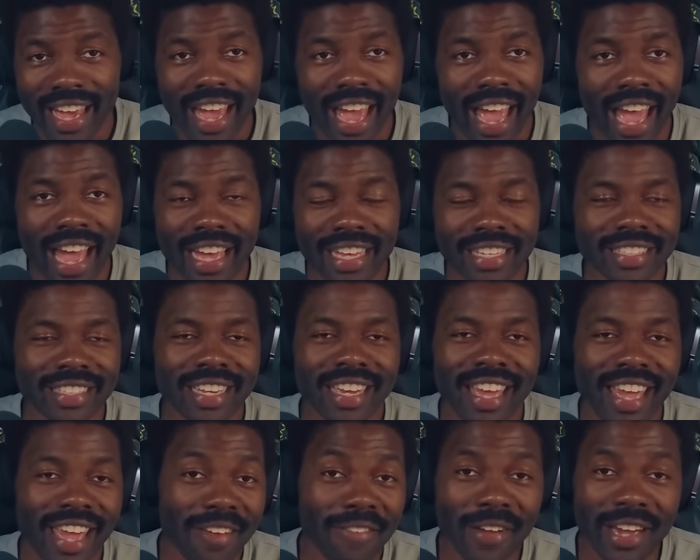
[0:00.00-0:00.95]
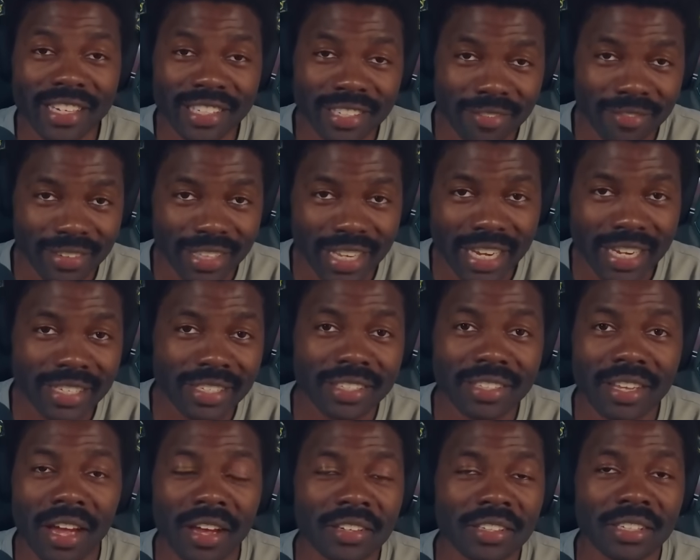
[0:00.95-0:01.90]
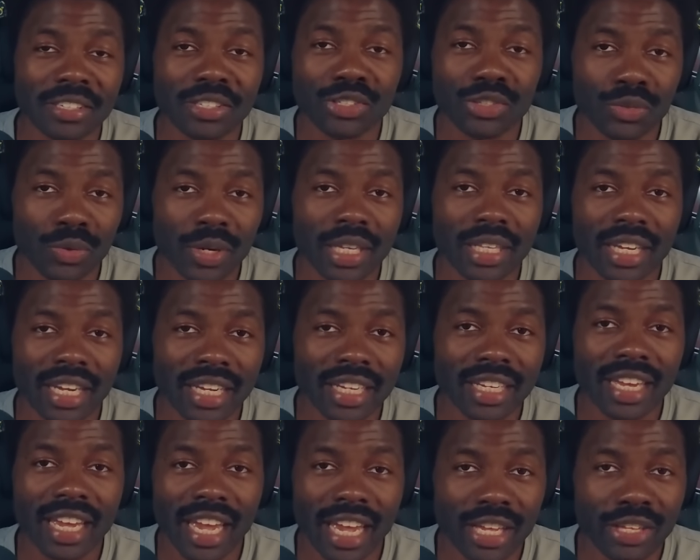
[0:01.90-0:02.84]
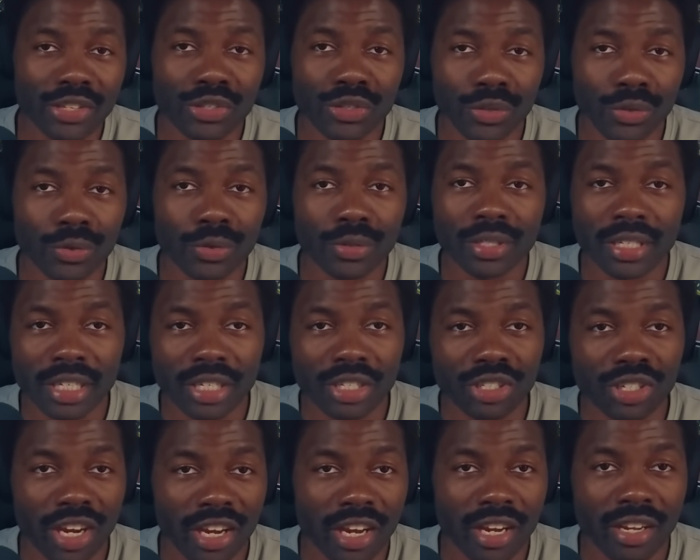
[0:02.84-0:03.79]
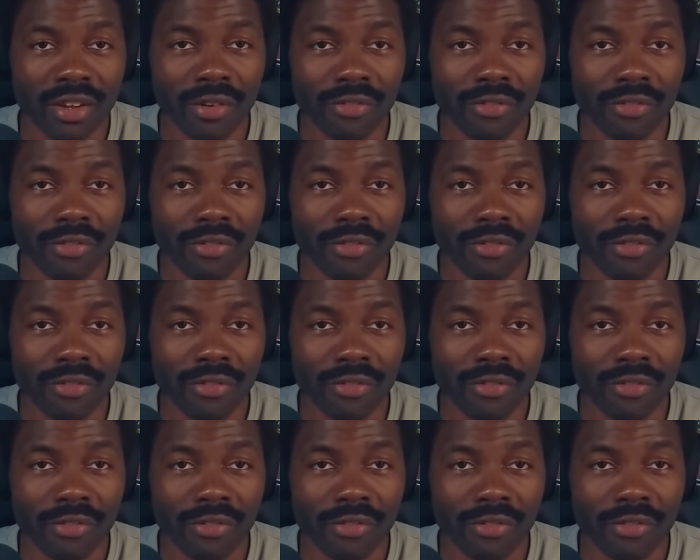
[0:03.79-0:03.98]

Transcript: and effectively started drilling into the Cheyenne